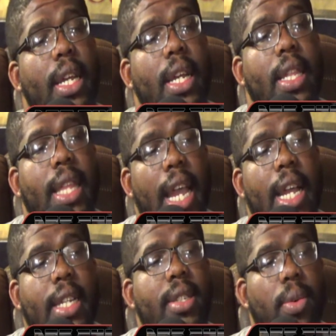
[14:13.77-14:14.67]
there
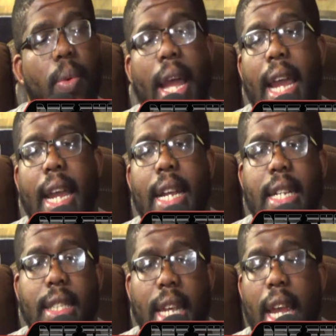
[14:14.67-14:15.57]
is a way
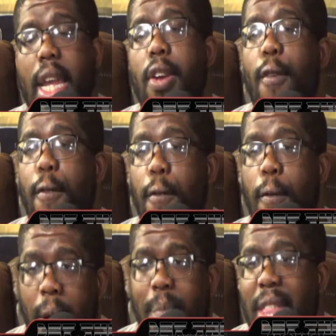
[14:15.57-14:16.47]
to heal
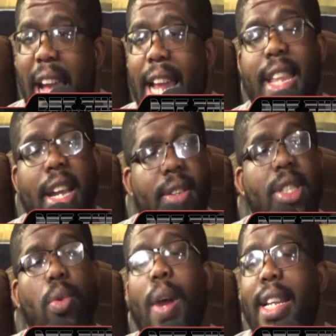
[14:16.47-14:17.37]
from that. There is
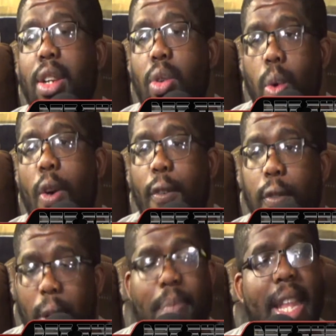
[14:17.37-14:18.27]
a way to grow
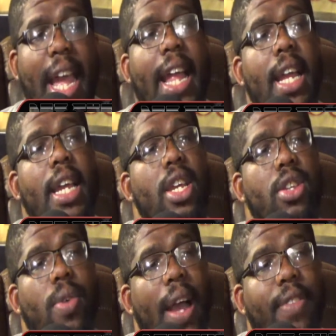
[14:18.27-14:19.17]
from that.
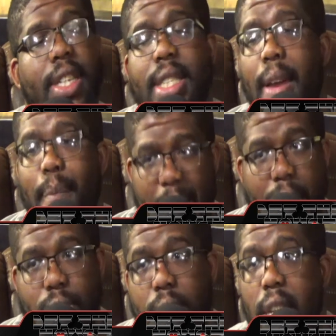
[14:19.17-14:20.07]
You have to set
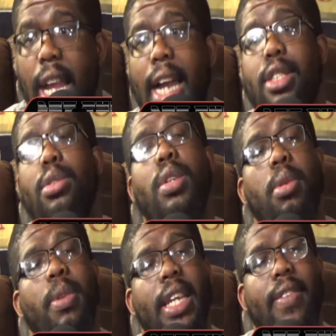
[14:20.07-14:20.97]
boundaries. I truly
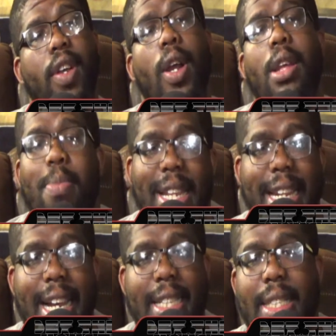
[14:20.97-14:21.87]
believe Cardi B did
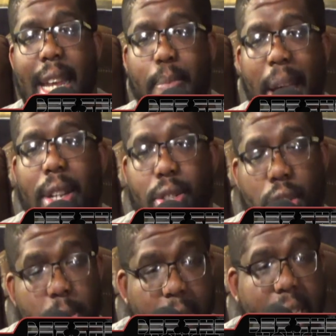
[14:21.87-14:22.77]
not set
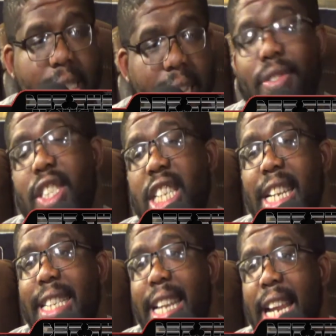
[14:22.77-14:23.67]
boundaries, because if she
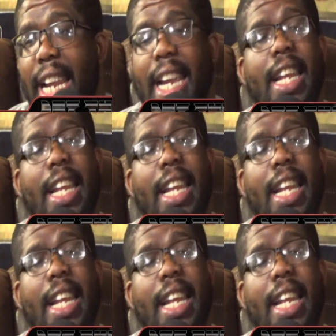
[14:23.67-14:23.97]
did,